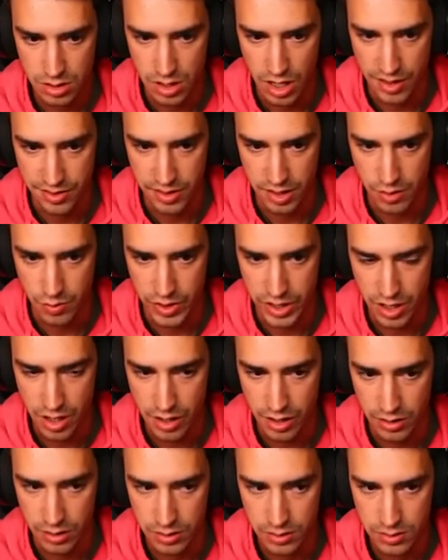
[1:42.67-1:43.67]
I think we
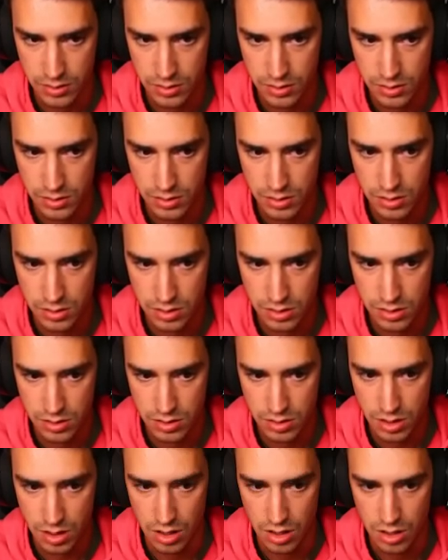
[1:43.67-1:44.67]
are.
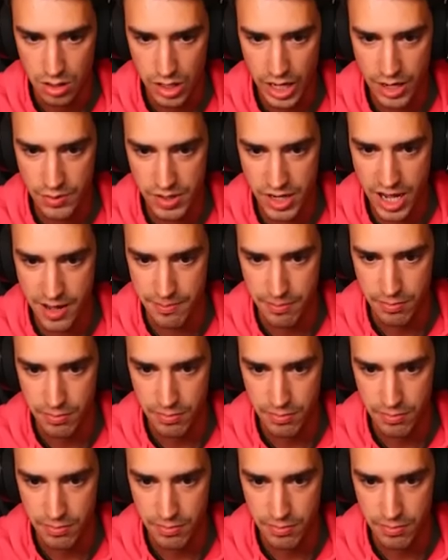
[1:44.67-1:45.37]
Hey, what up?